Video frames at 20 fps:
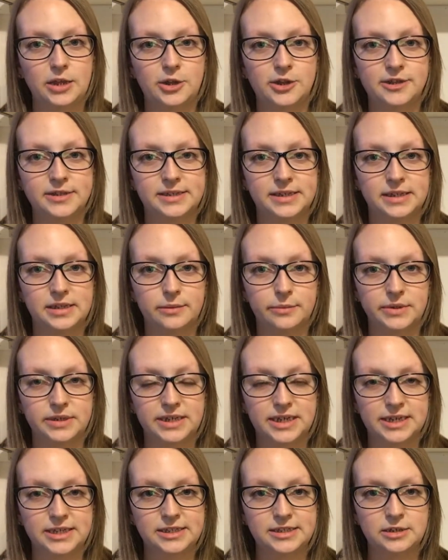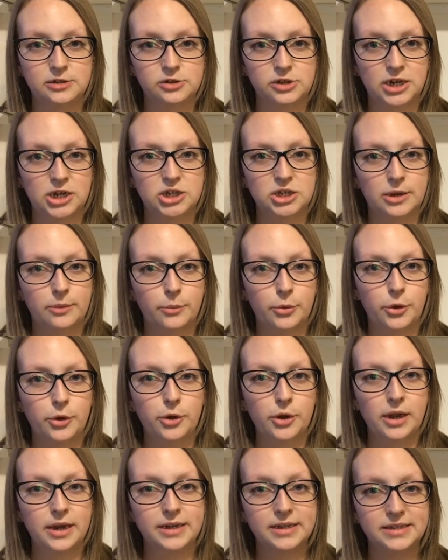using the Batiste dry
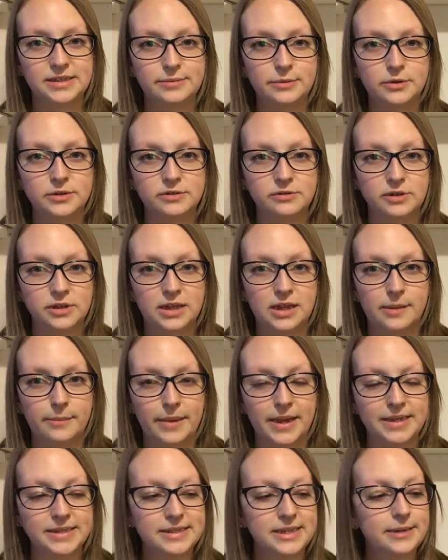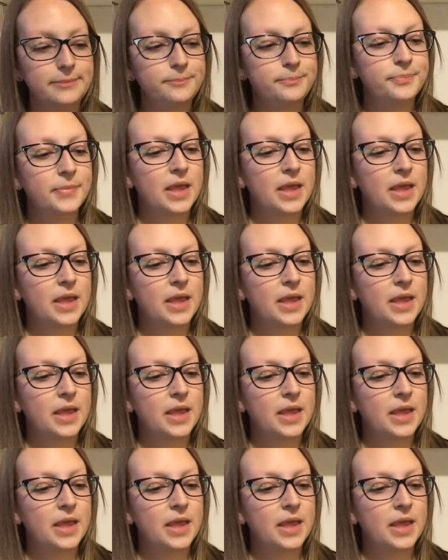shampoo and it smells really amazing.